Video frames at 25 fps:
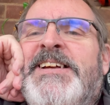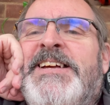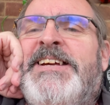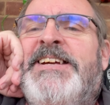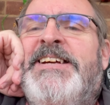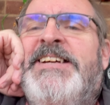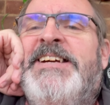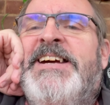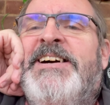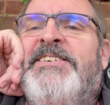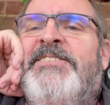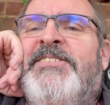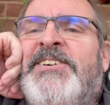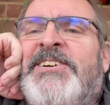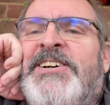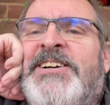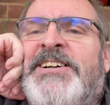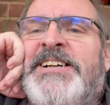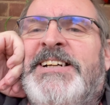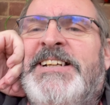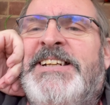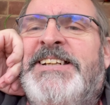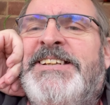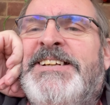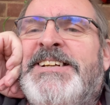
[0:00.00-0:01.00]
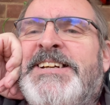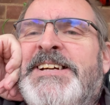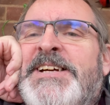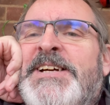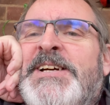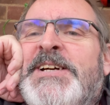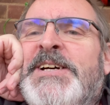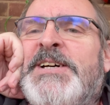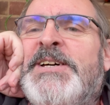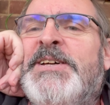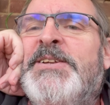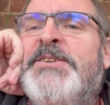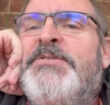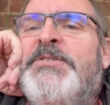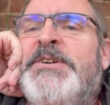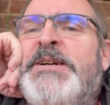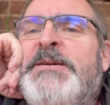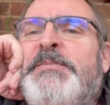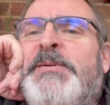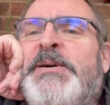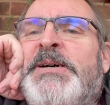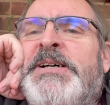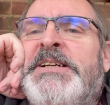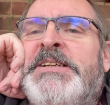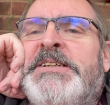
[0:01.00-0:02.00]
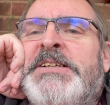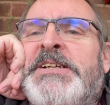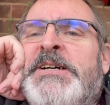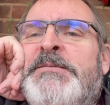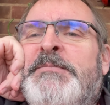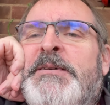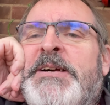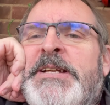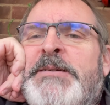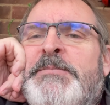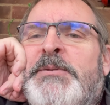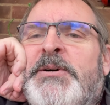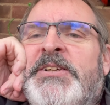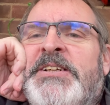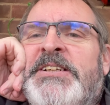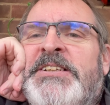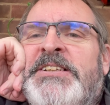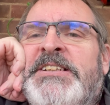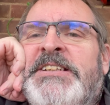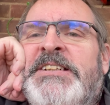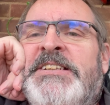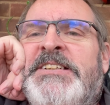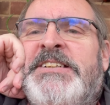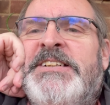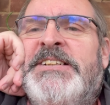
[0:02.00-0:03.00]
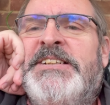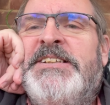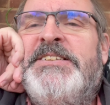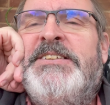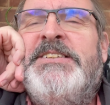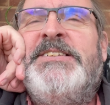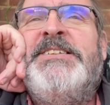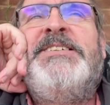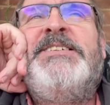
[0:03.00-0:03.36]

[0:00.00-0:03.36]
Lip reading: Yeah, right. 3 pints, and I'm anybody's these days.